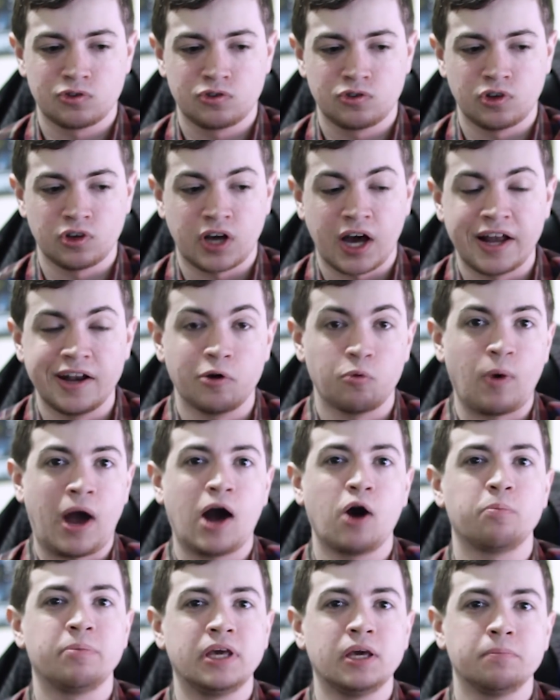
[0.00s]
to kind of
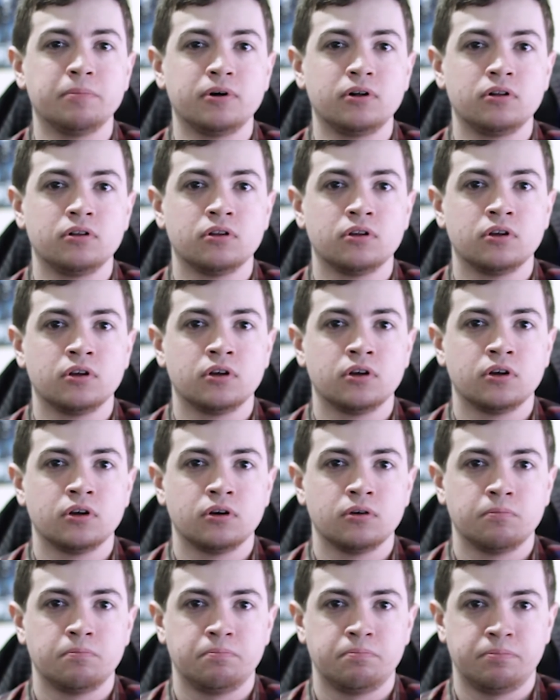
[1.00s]
wow people,
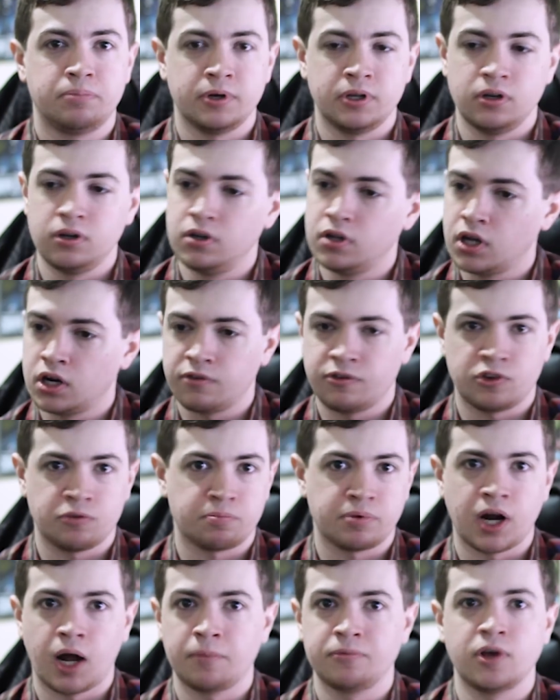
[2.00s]
but none of it's
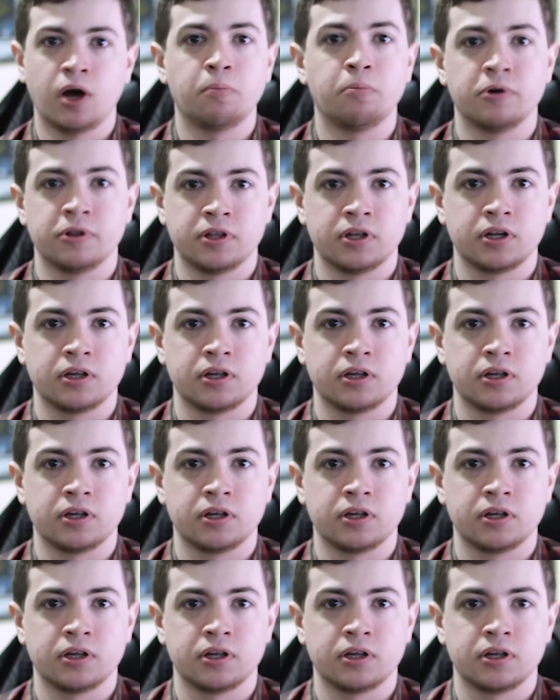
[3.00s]
propped up with